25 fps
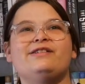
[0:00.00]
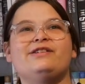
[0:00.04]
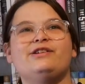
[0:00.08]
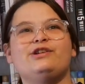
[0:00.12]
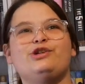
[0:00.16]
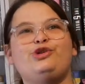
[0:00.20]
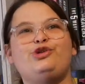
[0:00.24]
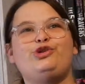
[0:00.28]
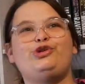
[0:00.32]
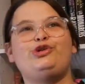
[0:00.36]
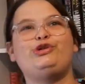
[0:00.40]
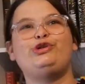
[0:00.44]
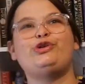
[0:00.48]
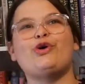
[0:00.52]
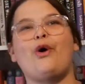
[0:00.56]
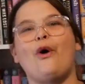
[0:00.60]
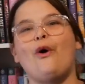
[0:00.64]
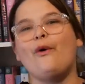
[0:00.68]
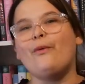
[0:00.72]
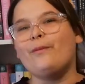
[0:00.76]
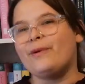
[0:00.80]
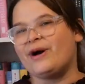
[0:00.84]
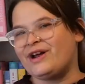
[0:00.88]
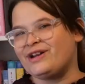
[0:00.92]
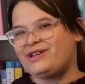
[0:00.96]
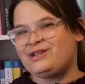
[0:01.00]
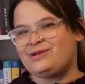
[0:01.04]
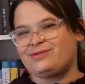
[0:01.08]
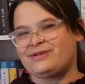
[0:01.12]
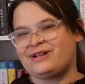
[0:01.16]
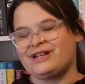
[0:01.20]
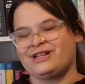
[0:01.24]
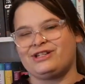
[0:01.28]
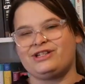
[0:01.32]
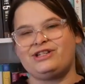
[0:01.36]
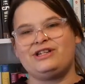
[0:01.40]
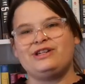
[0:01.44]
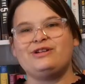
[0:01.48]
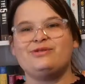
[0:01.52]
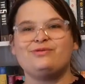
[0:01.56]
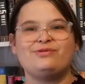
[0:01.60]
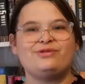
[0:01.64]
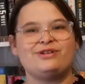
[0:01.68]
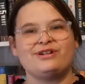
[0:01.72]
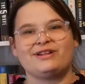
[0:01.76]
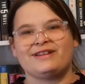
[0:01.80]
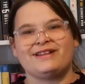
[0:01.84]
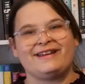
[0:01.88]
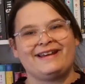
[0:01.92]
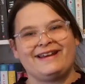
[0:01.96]
so much, because
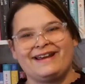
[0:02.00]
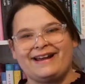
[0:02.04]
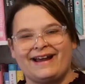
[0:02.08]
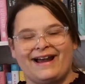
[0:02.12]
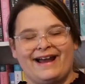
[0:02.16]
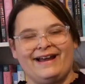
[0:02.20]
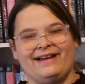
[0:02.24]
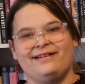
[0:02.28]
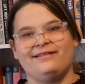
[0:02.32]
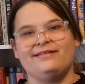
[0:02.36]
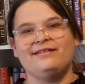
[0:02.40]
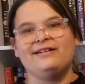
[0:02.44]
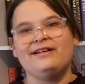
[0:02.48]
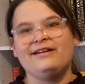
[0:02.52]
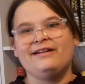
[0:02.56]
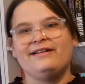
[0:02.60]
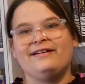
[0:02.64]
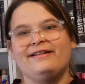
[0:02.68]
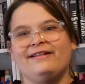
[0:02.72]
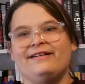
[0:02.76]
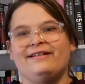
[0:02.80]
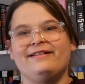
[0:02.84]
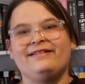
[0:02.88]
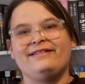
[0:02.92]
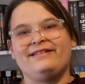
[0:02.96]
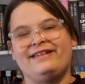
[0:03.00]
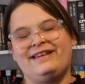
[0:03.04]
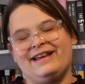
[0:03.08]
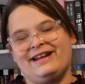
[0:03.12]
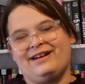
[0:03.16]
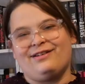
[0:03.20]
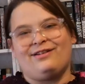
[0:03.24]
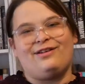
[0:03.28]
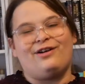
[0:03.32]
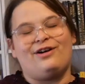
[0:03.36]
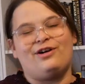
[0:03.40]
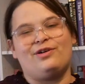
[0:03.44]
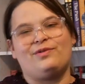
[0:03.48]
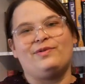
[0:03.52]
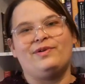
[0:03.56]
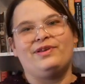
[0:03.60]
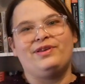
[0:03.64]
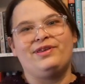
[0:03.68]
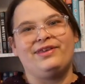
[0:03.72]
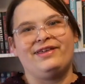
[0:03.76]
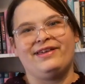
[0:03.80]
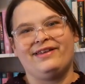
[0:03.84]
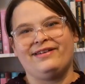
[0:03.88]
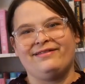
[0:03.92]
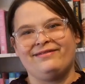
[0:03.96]
usually I get along
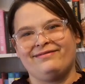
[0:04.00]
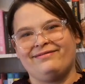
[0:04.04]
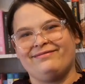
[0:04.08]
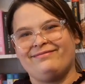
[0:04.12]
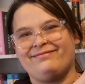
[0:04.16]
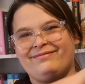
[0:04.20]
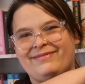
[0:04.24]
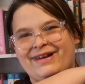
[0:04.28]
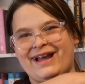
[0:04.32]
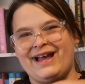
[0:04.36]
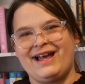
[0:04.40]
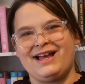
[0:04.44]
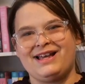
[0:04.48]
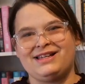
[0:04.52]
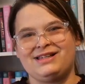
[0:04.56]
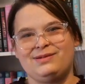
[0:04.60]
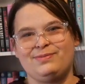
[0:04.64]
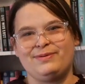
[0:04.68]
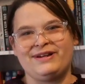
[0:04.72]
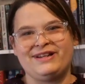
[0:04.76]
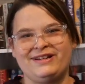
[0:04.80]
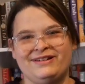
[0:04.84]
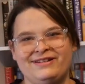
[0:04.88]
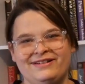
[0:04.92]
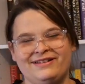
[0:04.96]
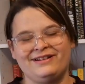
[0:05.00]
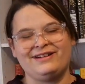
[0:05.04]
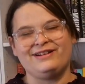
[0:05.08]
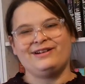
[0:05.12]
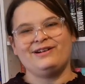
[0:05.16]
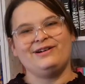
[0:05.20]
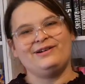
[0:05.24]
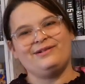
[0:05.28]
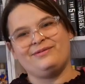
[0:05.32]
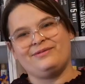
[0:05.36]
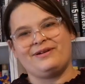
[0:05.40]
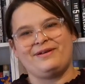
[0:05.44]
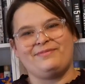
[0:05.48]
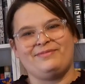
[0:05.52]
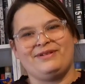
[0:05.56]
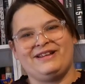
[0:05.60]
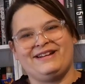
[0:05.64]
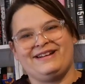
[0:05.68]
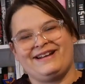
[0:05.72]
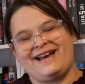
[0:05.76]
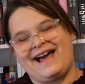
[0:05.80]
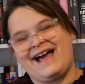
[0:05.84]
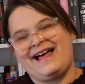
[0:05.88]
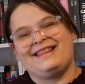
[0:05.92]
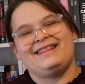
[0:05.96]
with my husband, you know? I
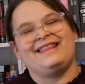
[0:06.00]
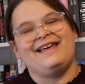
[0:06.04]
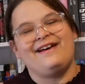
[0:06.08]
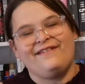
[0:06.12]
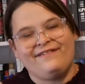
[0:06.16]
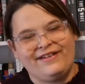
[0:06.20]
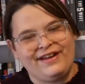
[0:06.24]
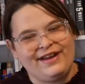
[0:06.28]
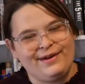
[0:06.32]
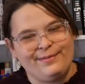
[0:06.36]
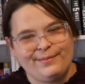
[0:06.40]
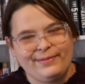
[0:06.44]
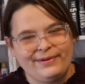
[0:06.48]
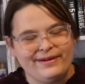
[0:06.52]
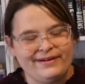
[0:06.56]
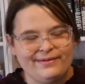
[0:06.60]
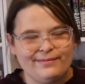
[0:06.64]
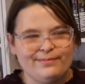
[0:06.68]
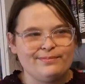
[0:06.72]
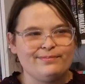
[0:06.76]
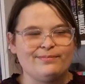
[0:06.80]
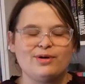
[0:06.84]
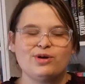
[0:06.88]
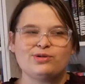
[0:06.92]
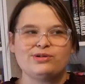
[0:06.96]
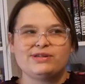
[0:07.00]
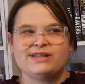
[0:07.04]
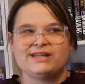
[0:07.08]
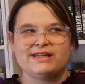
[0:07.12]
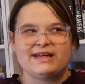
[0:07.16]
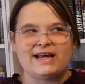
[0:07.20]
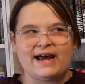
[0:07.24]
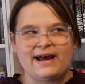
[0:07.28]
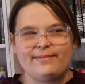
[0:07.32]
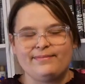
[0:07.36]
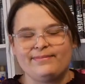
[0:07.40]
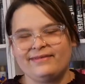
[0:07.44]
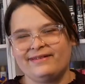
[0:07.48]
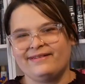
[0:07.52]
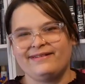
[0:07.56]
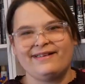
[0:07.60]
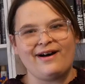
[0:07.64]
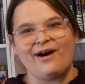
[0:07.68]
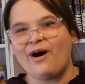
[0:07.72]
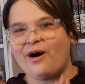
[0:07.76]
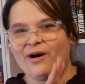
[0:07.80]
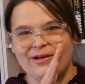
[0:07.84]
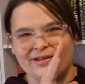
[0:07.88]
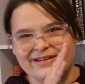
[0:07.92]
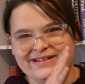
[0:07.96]
mean, I love him most of the time,
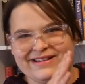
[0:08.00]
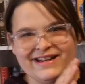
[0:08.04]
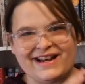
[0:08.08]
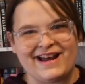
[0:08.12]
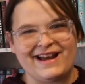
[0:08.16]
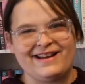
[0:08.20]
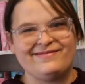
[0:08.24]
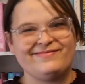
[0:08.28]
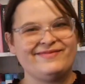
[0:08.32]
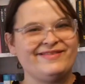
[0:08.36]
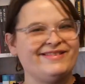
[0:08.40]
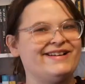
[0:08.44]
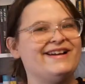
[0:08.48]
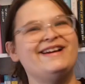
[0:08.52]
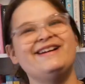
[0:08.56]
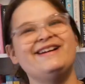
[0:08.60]
all the time.